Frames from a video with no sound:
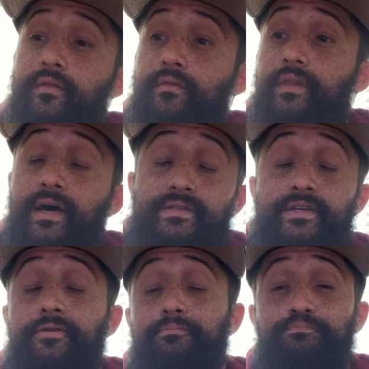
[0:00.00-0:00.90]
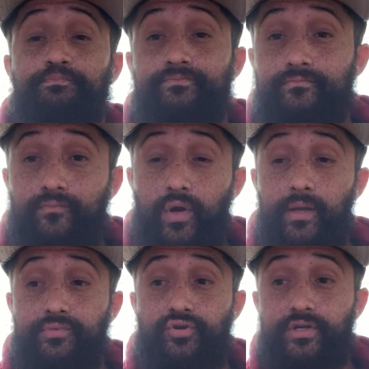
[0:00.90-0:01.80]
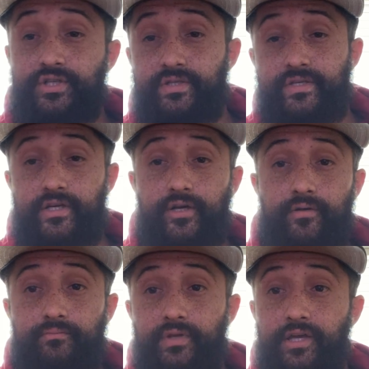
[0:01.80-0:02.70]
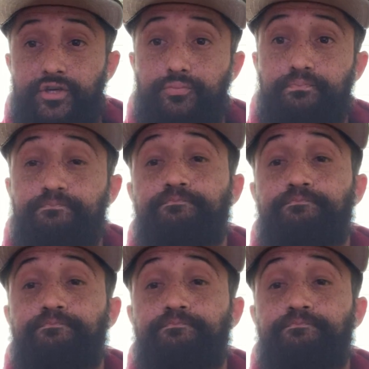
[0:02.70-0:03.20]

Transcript: that's it. My name is Christian Seeger. Thank you.